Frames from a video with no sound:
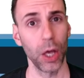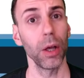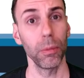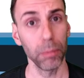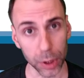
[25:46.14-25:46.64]

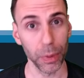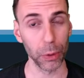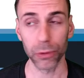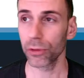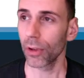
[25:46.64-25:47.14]
blue
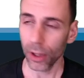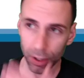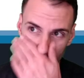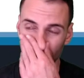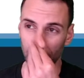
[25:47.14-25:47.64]
moons.
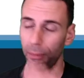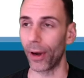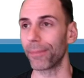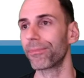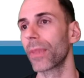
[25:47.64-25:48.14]
You get my
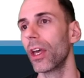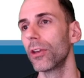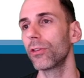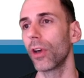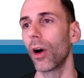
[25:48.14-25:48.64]
point.
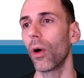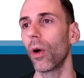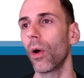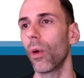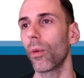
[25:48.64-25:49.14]

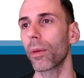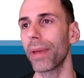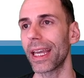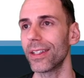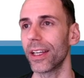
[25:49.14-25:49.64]
So we're
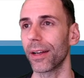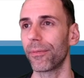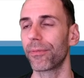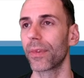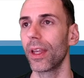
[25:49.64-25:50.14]
painting.
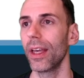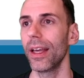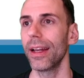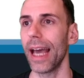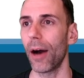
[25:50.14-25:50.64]

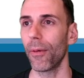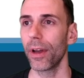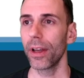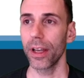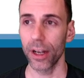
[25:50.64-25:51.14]
Now,
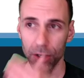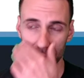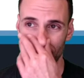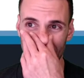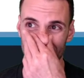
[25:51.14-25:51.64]
here's
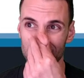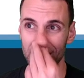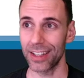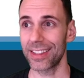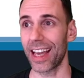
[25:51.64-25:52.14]
the next
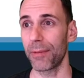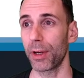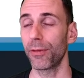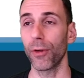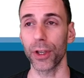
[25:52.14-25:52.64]

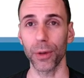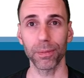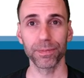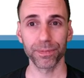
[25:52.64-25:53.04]
assignment for you.